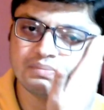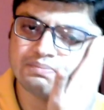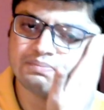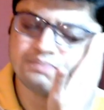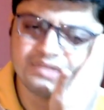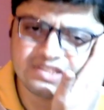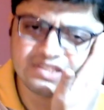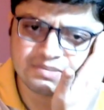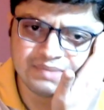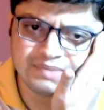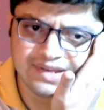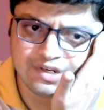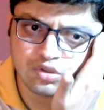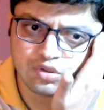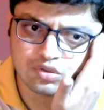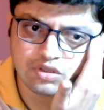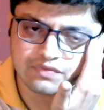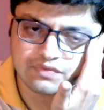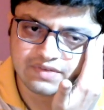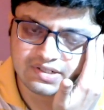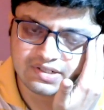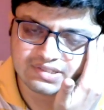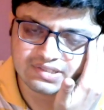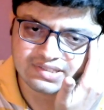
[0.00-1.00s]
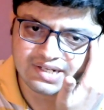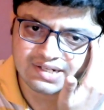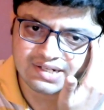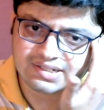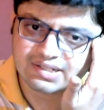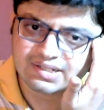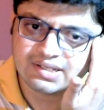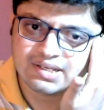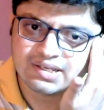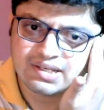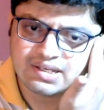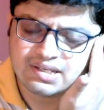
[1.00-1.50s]
Please make a note of it that
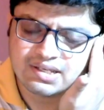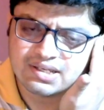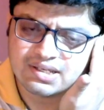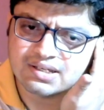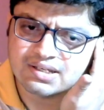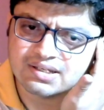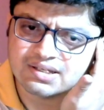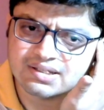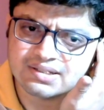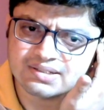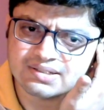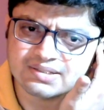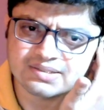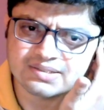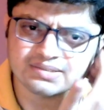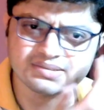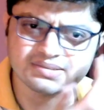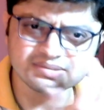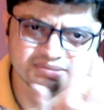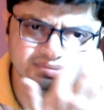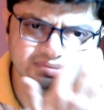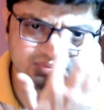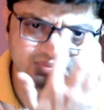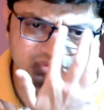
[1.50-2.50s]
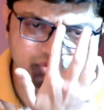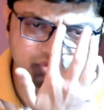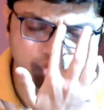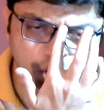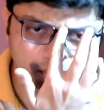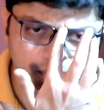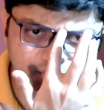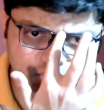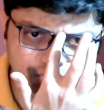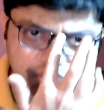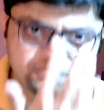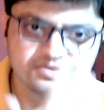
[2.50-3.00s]

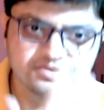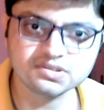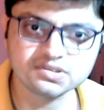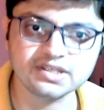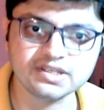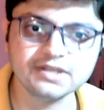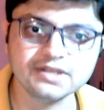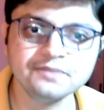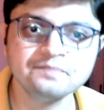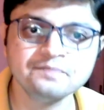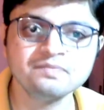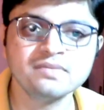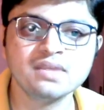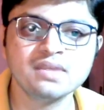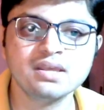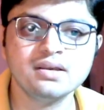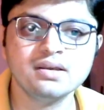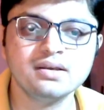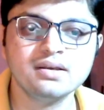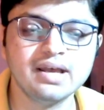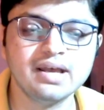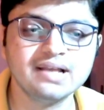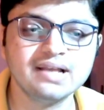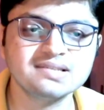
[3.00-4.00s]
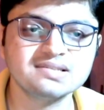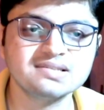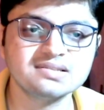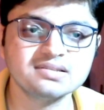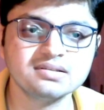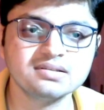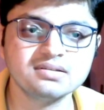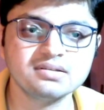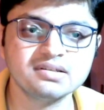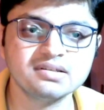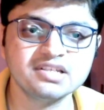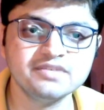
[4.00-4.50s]
Noam Chomsky has
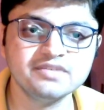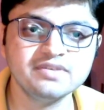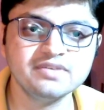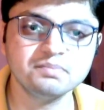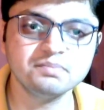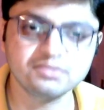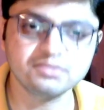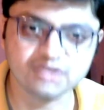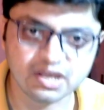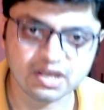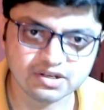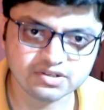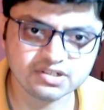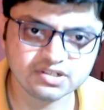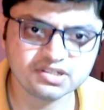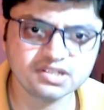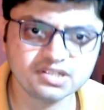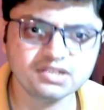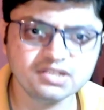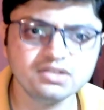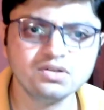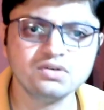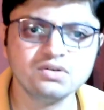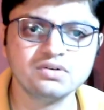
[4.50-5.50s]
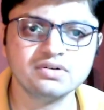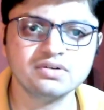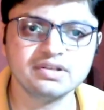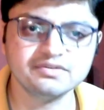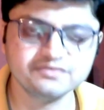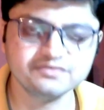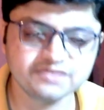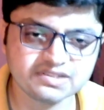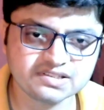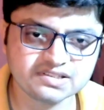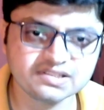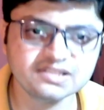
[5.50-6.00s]
given priority or
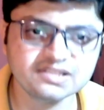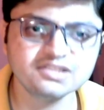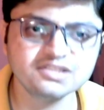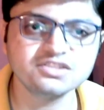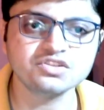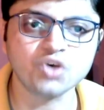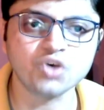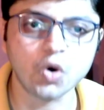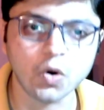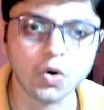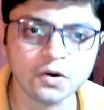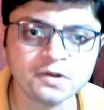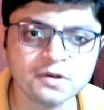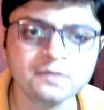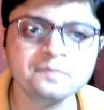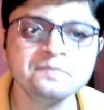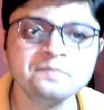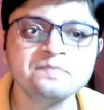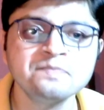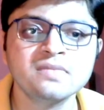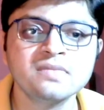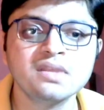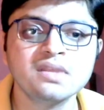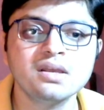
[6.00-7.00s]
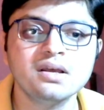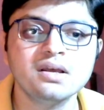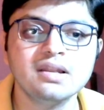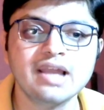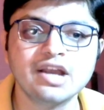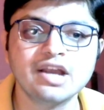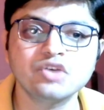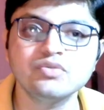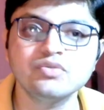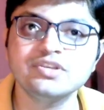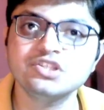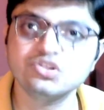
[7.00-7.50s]
emphasis on
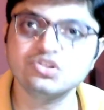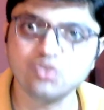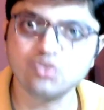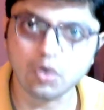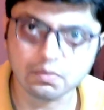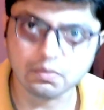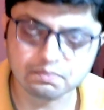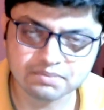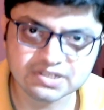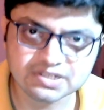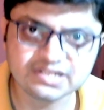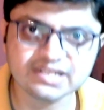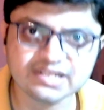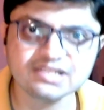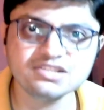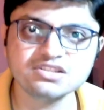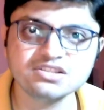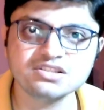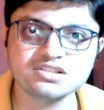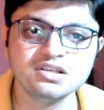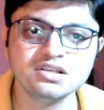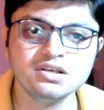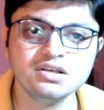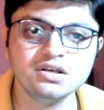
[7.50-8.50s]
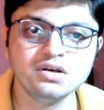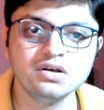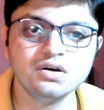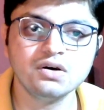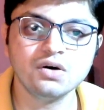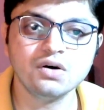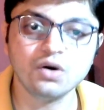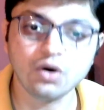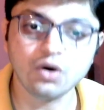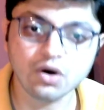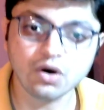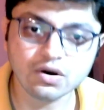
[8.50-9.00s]
language competence
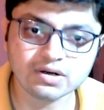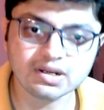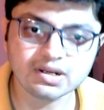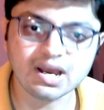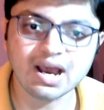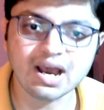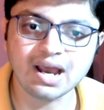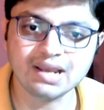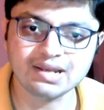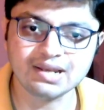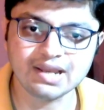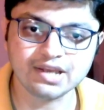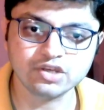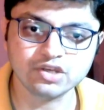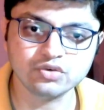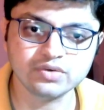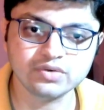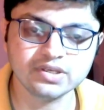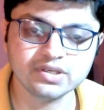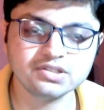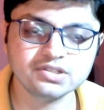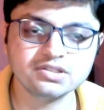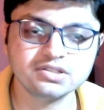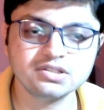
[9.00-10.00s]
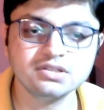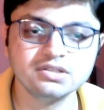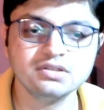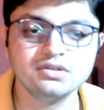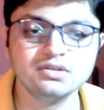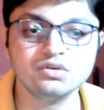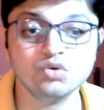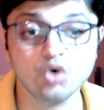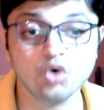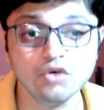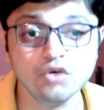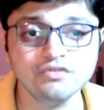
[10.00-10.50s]
or I language
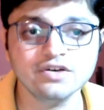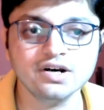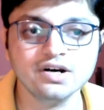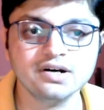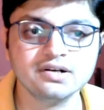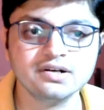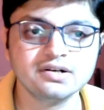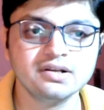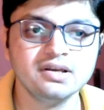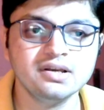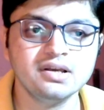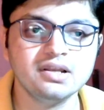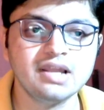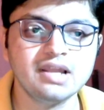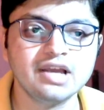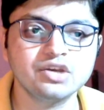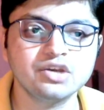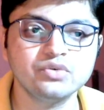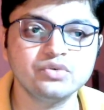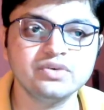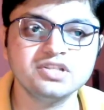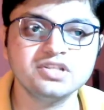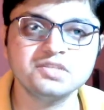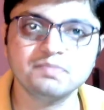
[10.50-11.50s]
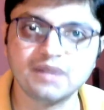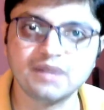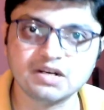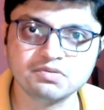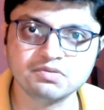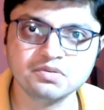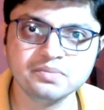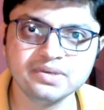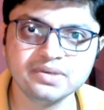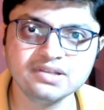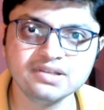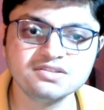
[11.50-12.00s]
over language
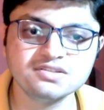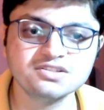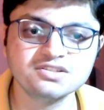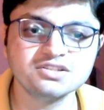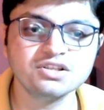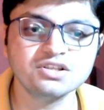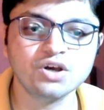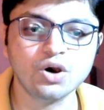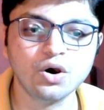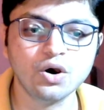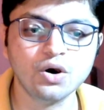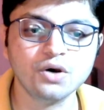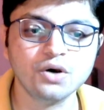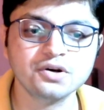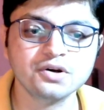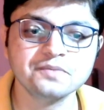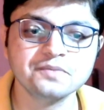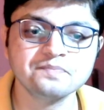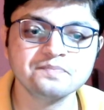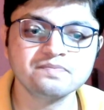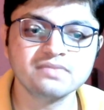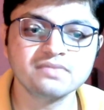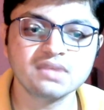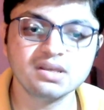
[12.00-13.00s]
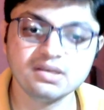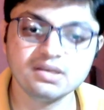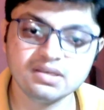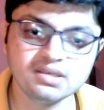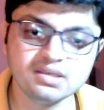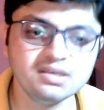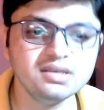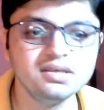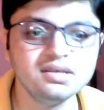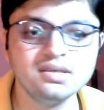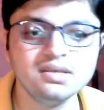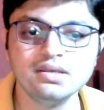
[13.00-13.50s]
performance or
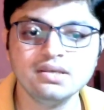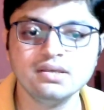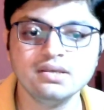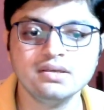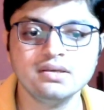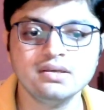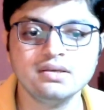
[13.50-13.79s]
E